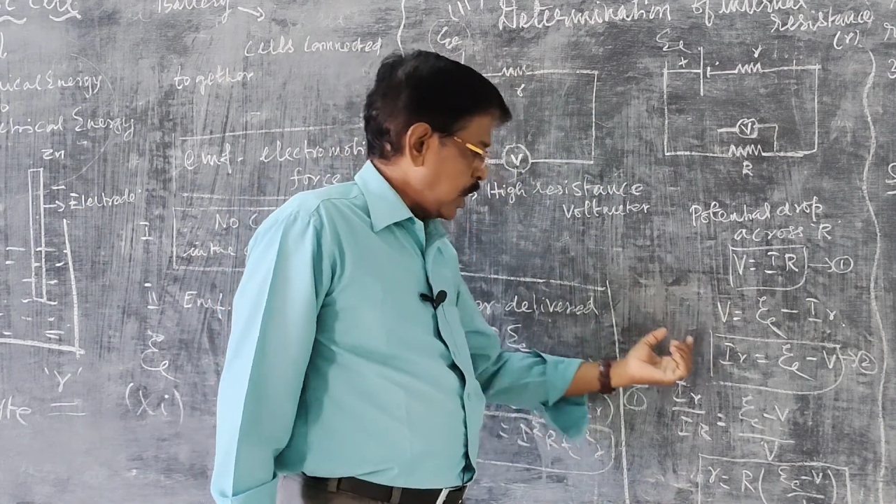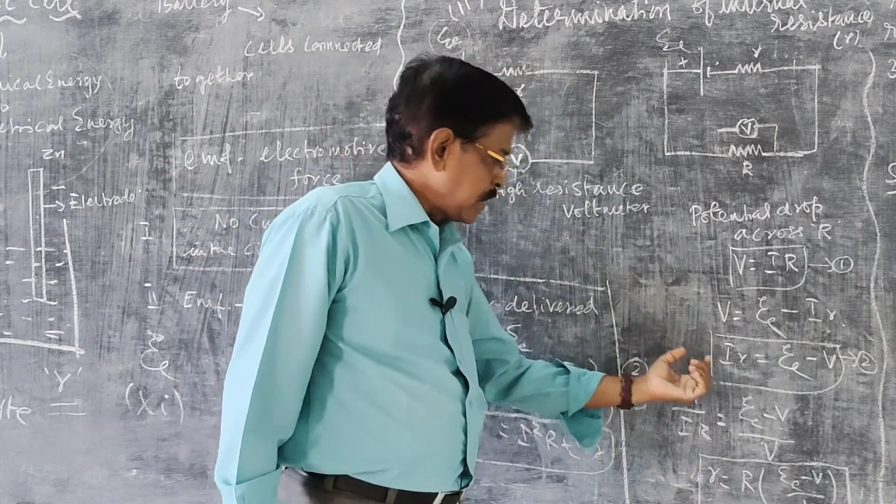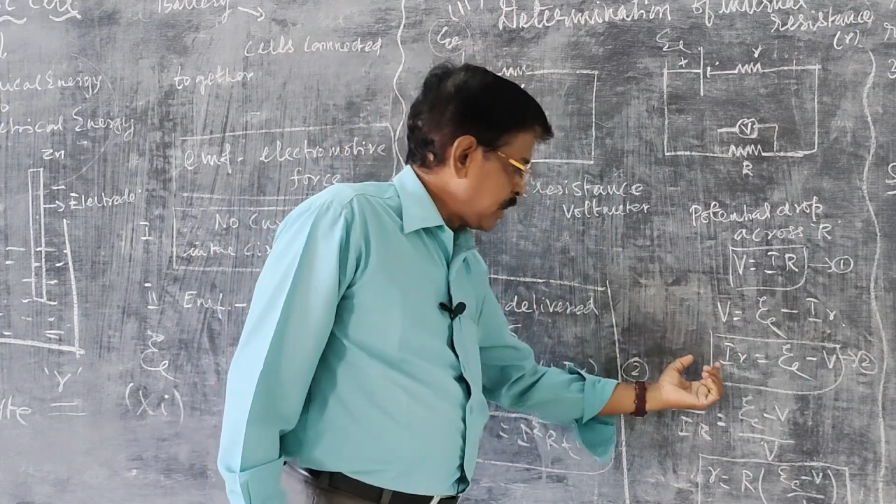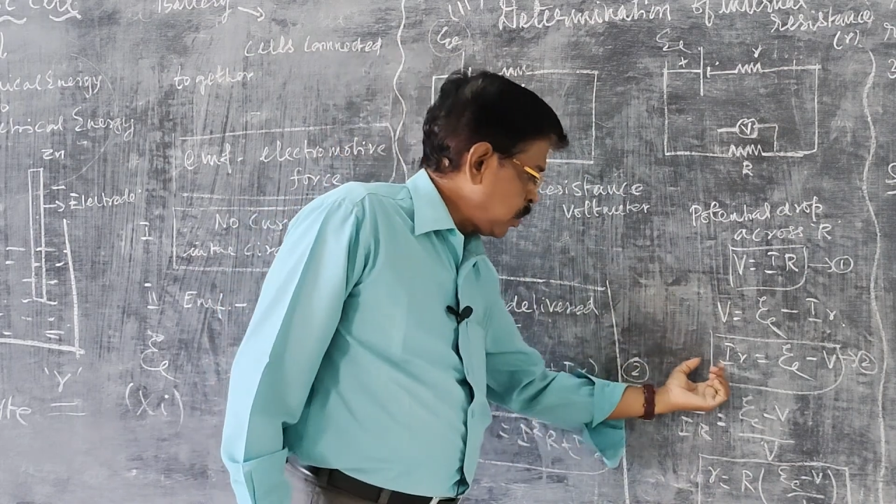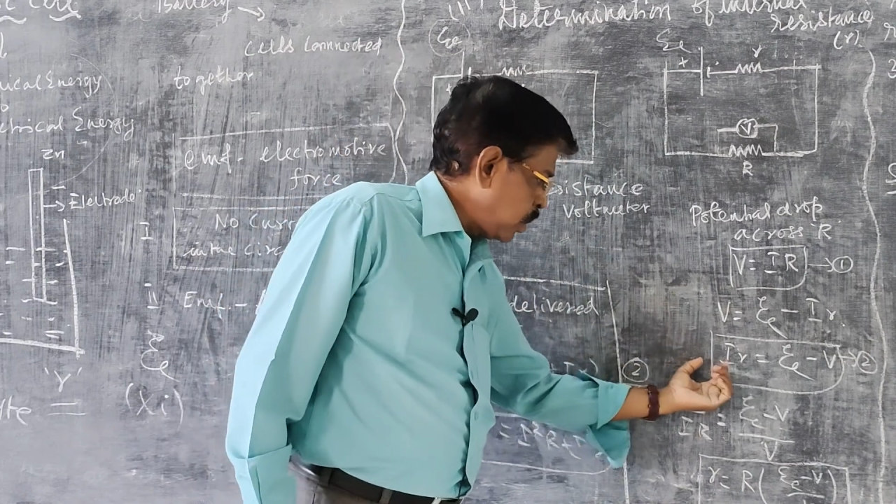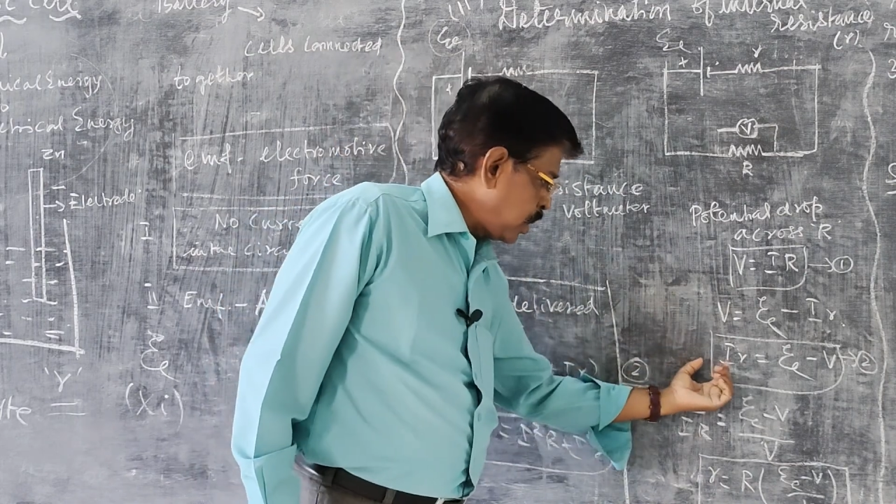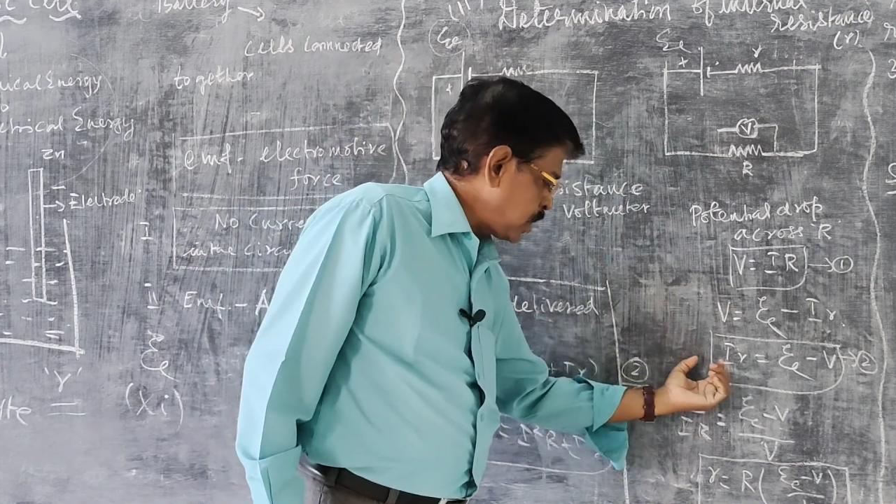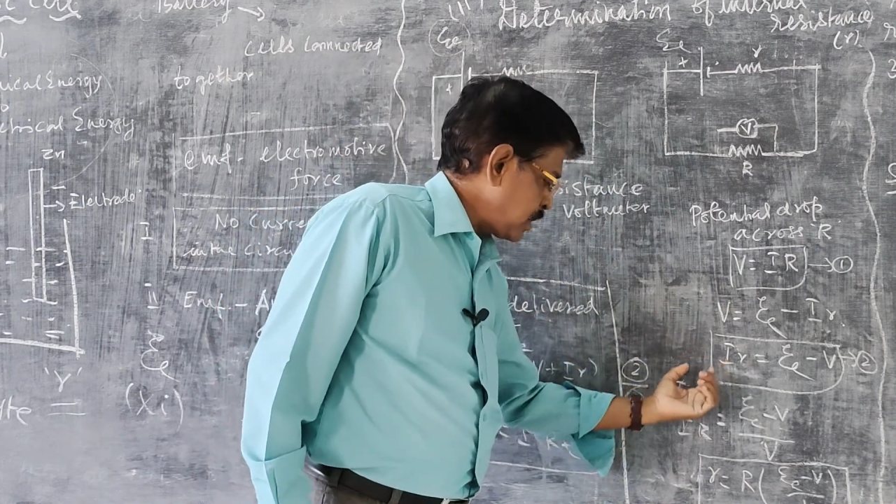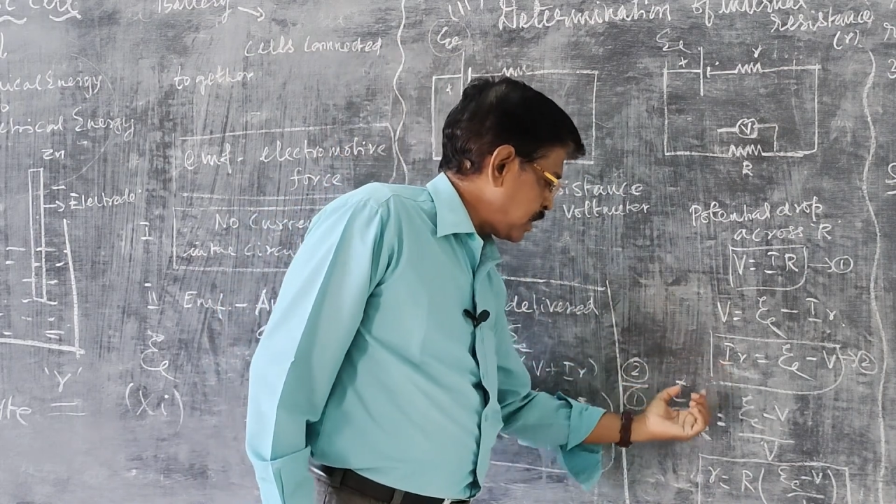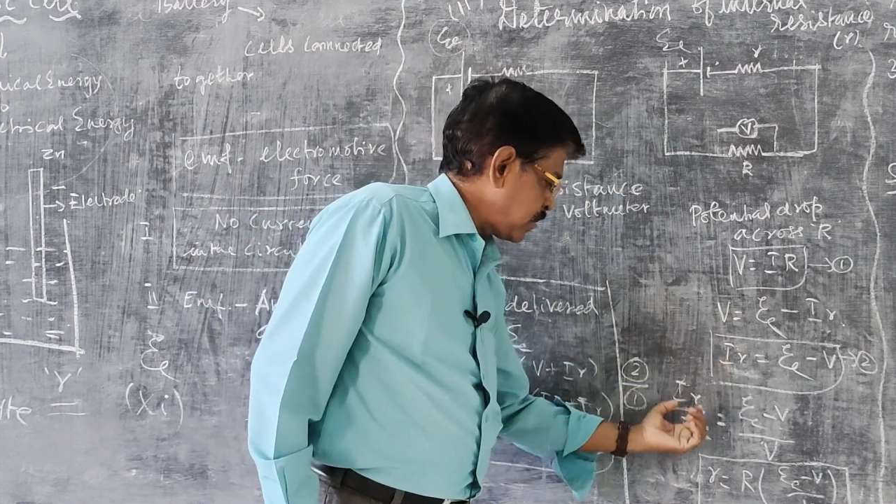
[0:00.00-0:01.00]
IR
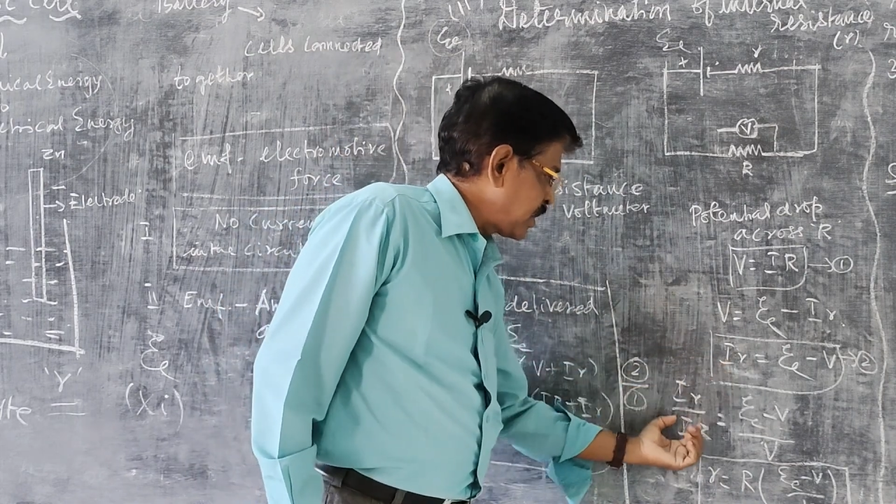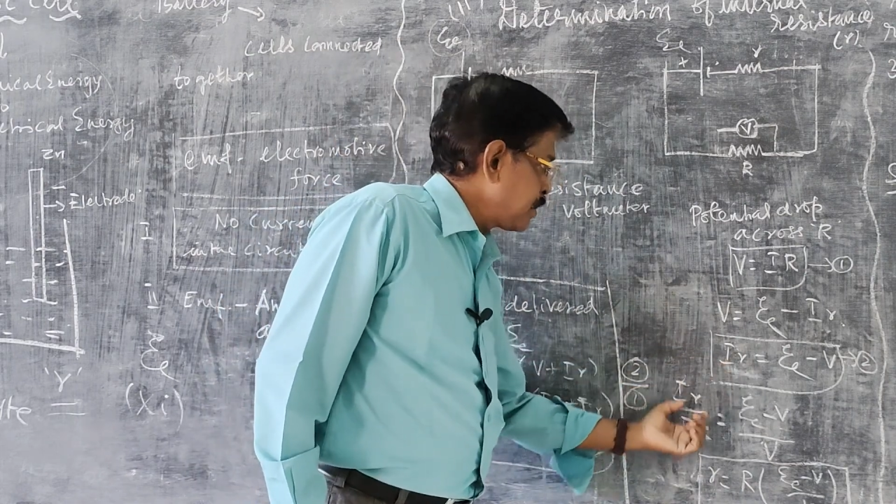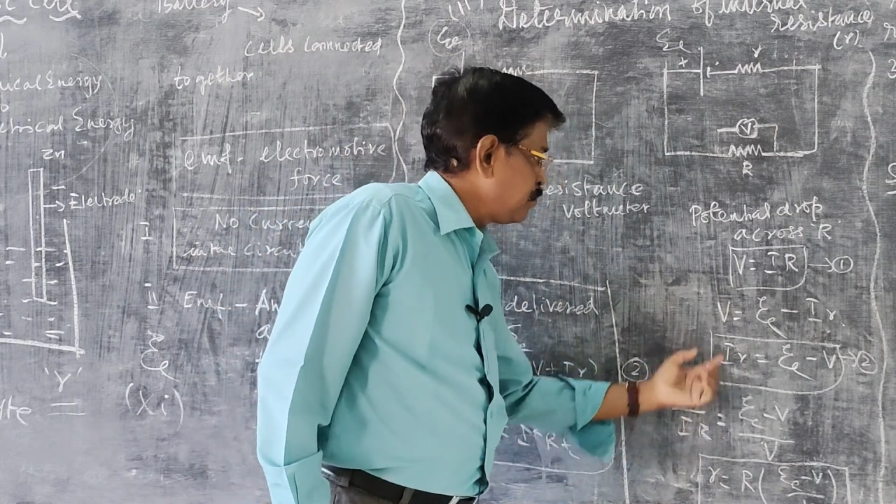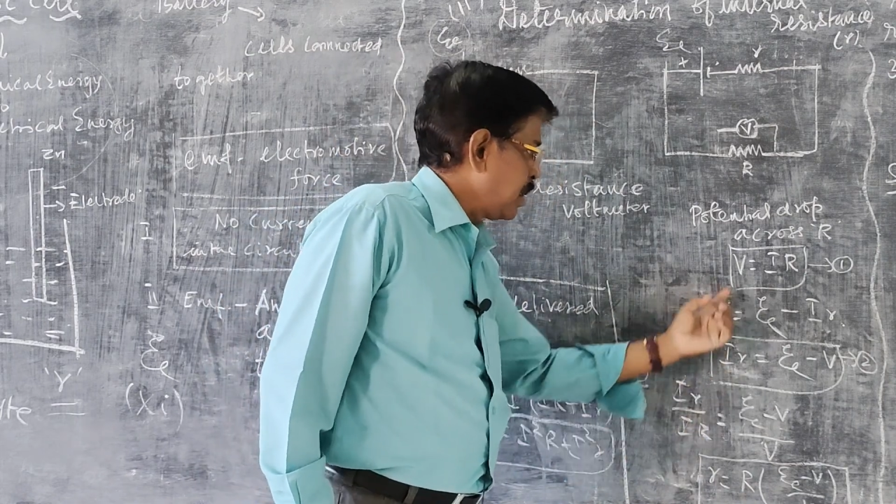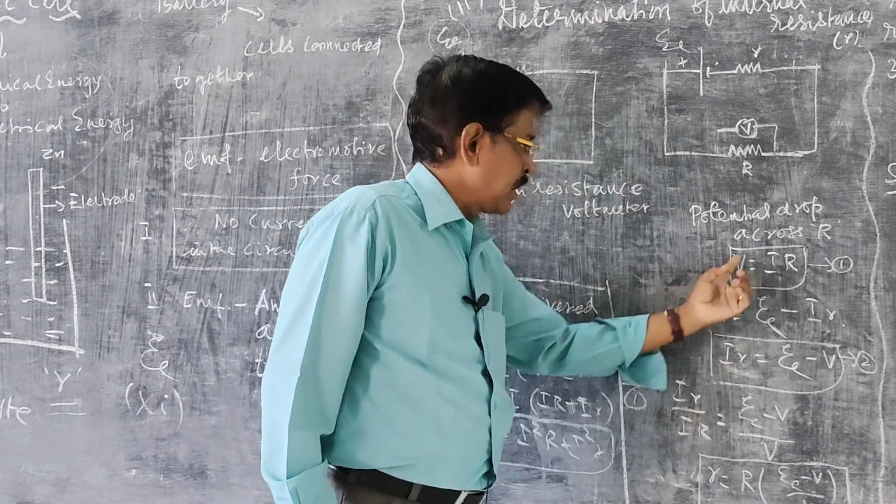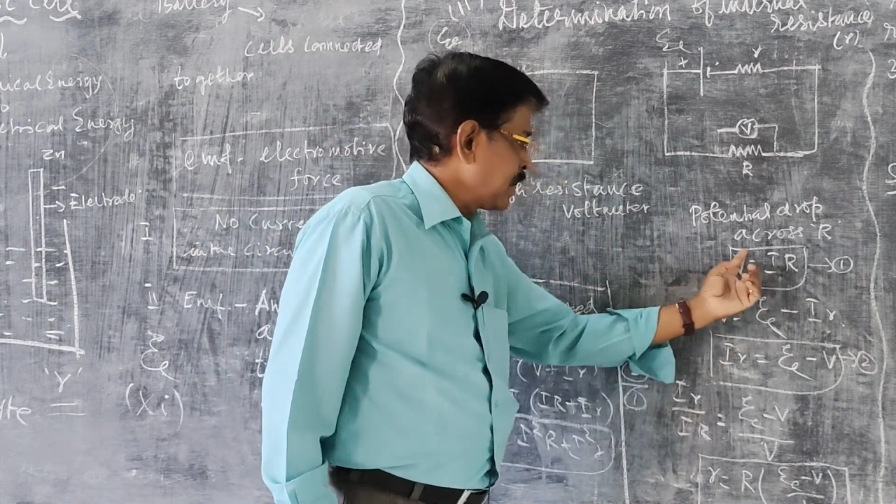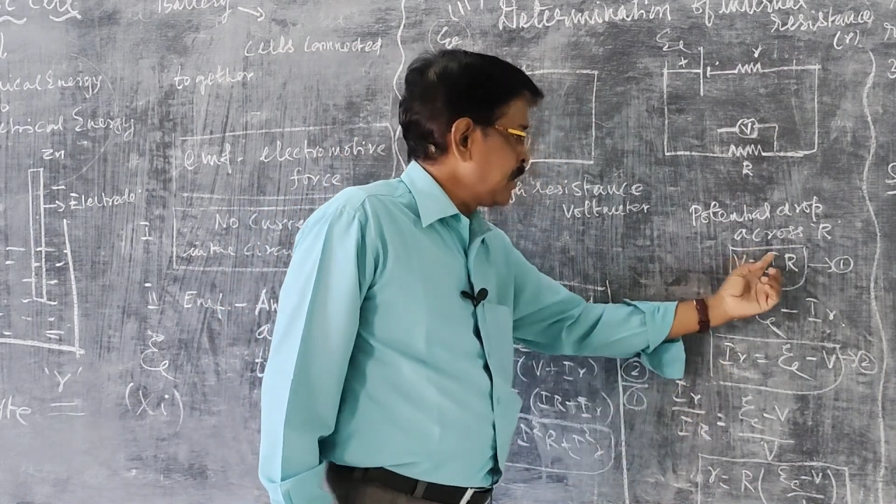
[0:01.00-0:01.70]
divided by